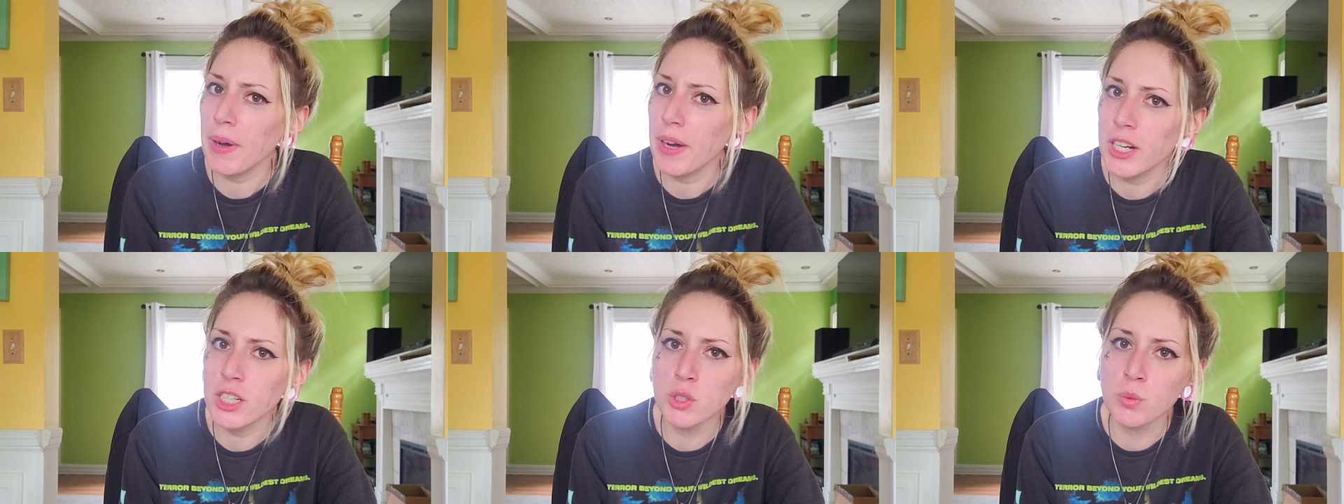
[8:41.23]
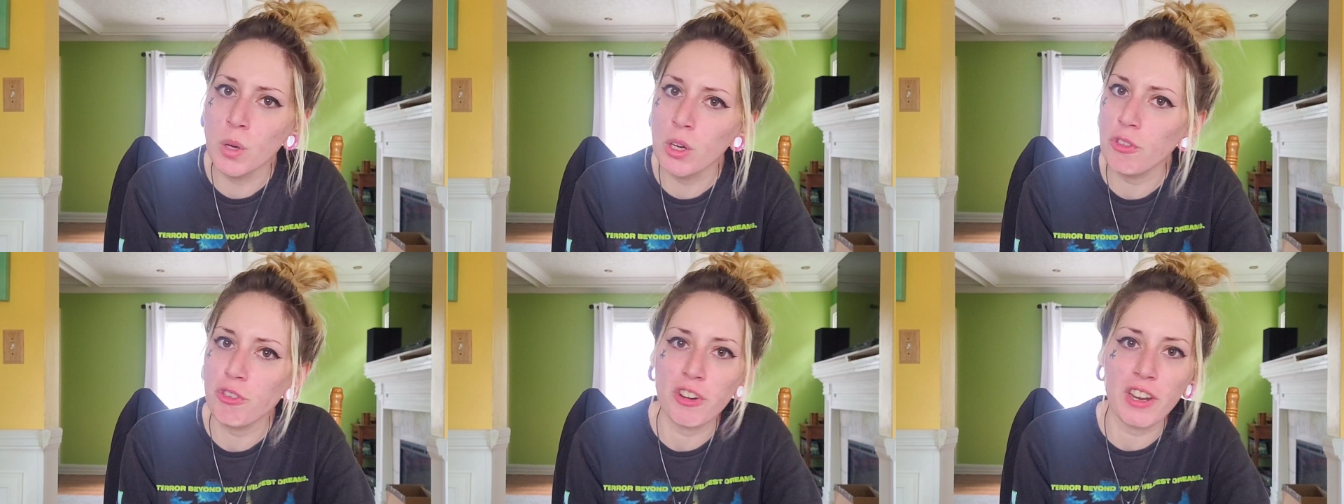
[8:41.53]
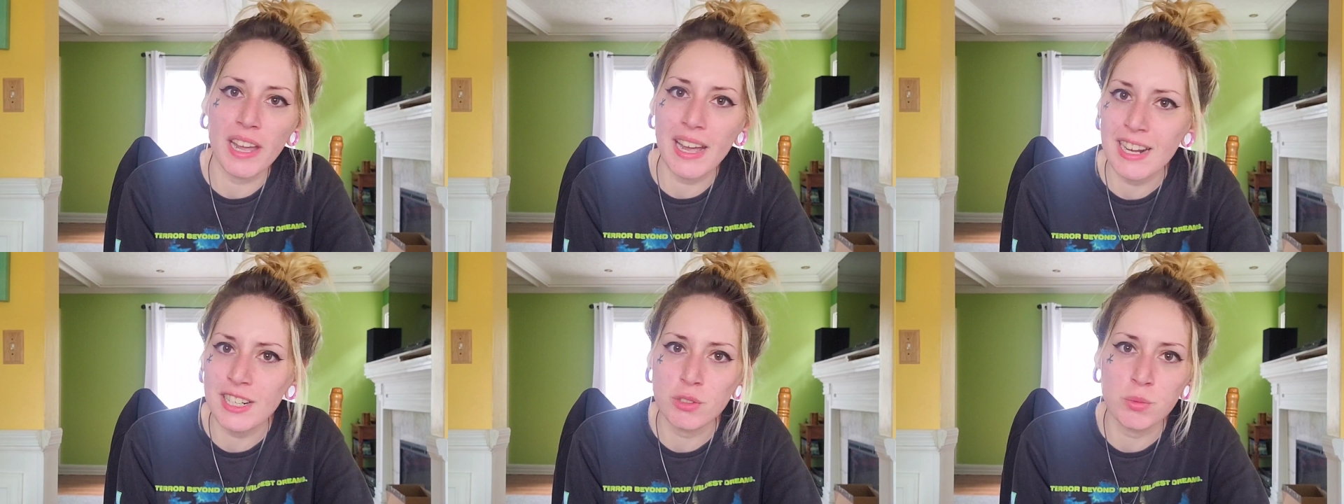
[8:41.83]
Podge won't
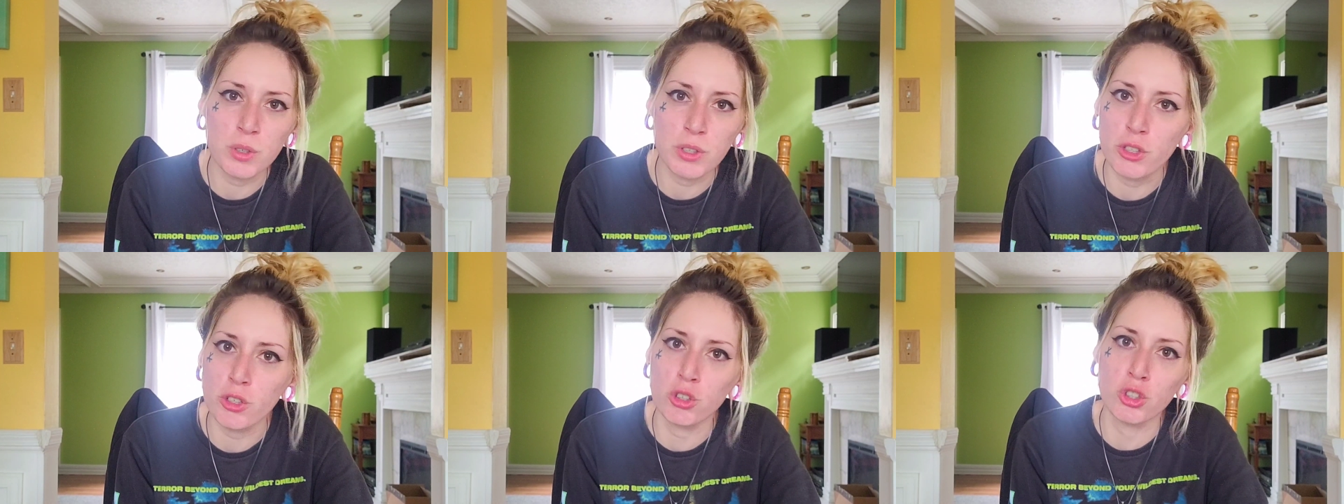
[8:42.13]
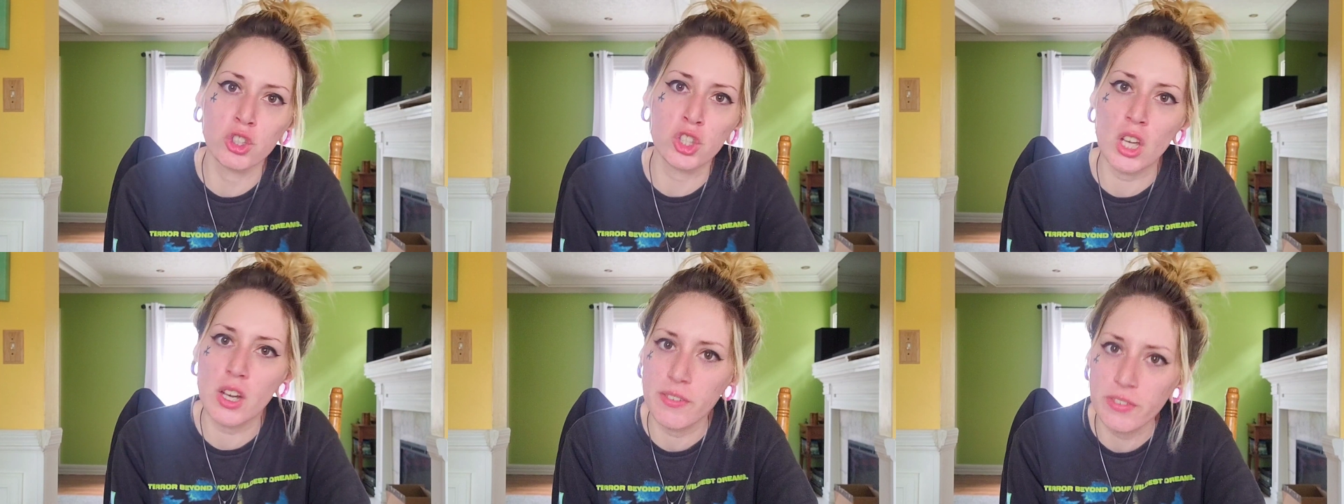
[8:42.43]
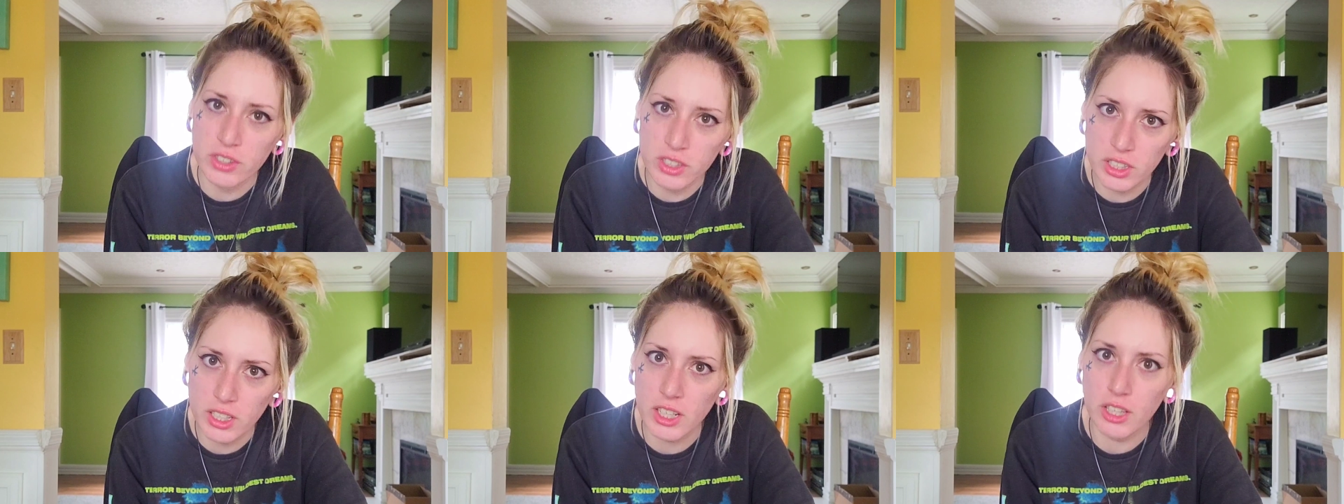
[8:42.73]
react with your
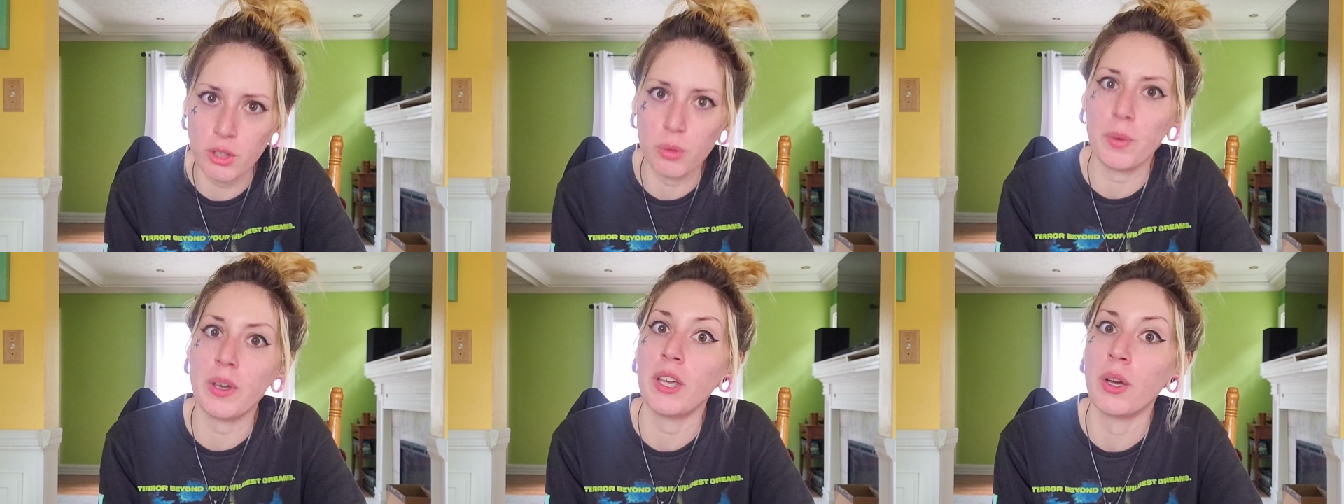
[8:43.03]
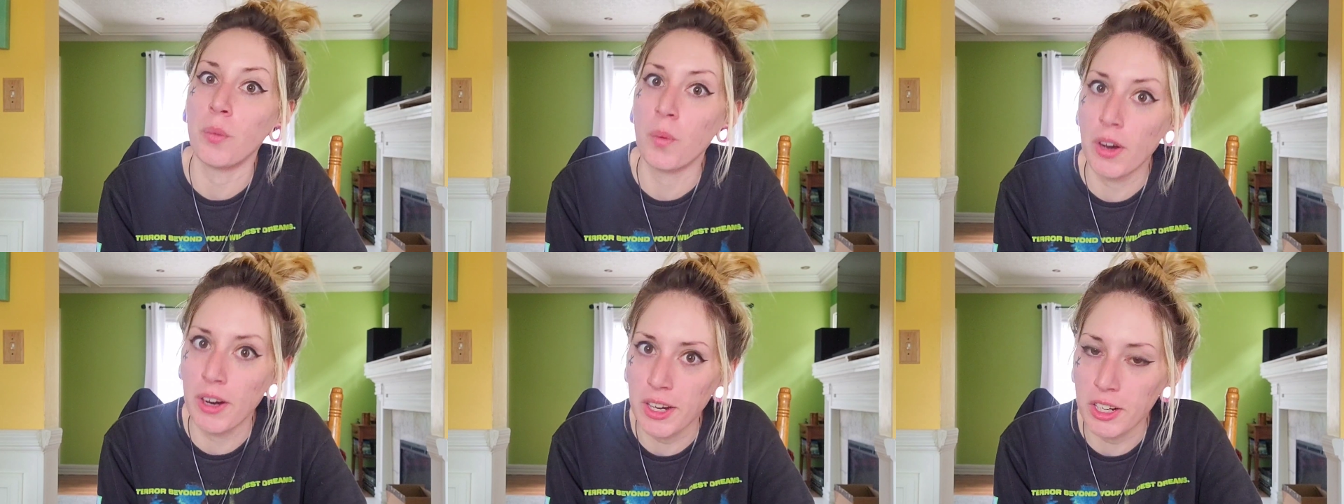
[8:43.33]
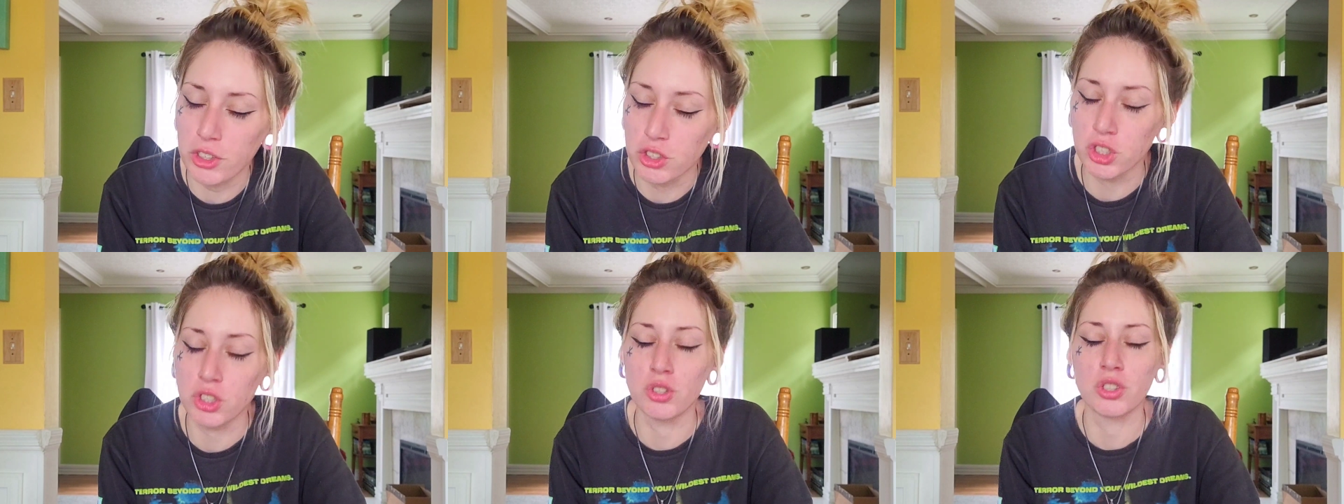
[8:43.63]
soft clay the way you want
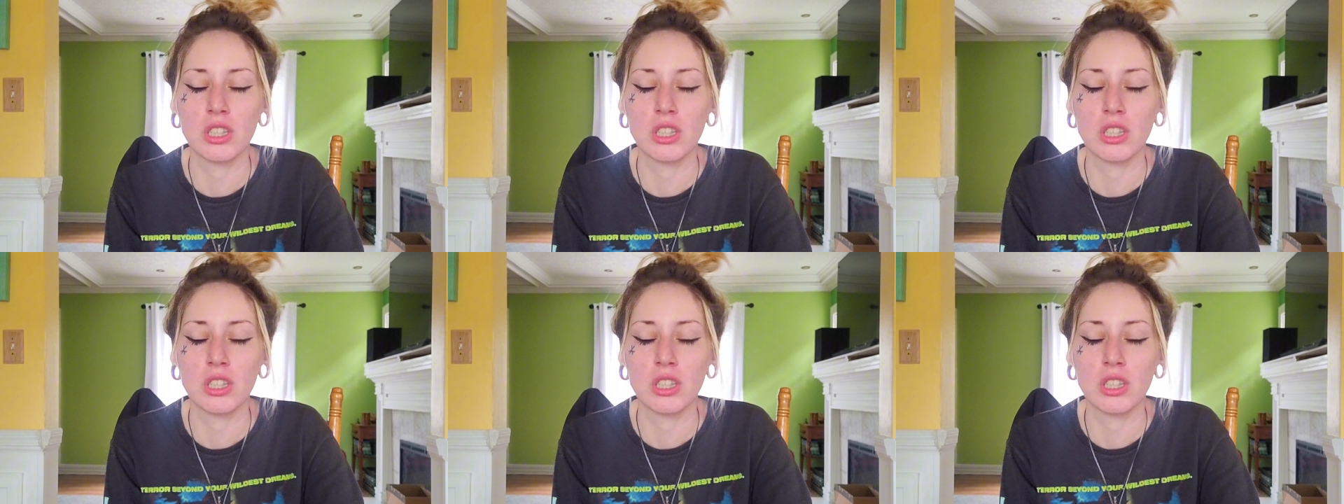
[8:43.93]
it to.